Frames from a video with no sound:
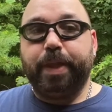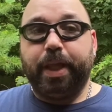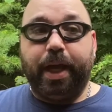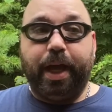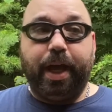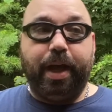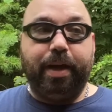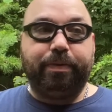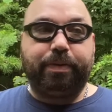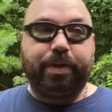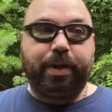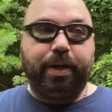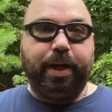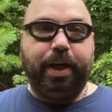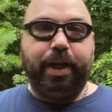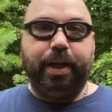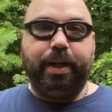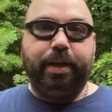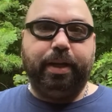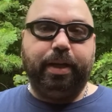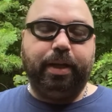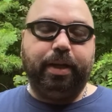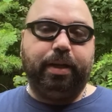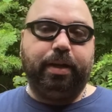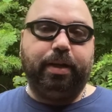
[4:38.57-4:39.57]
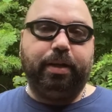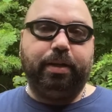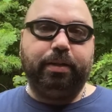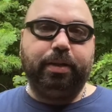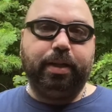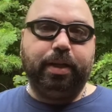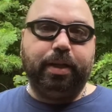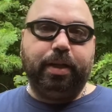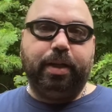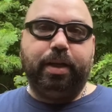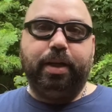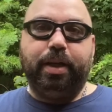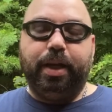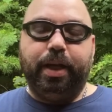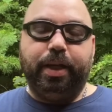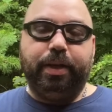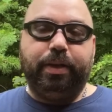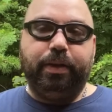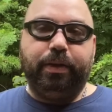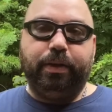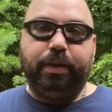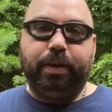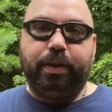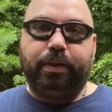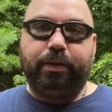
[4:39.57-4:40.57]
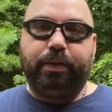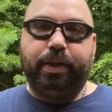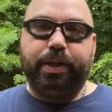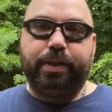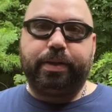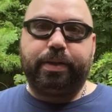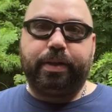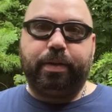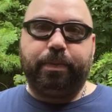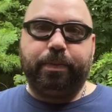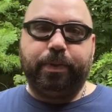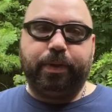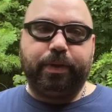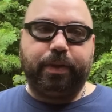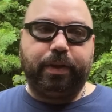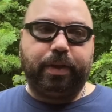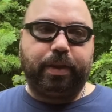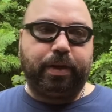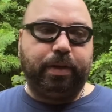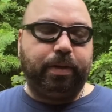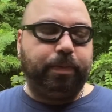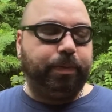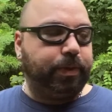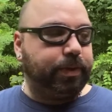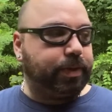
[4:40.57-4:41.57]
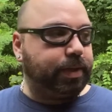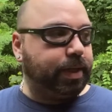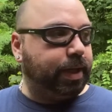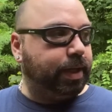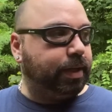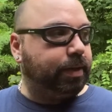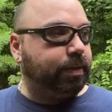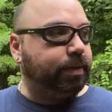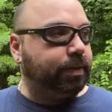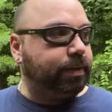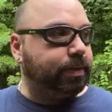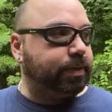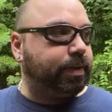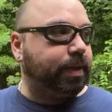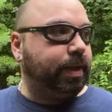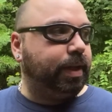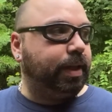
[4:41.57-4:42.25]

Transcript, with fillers: After I anneal, I do the three thermal, thermal cycles.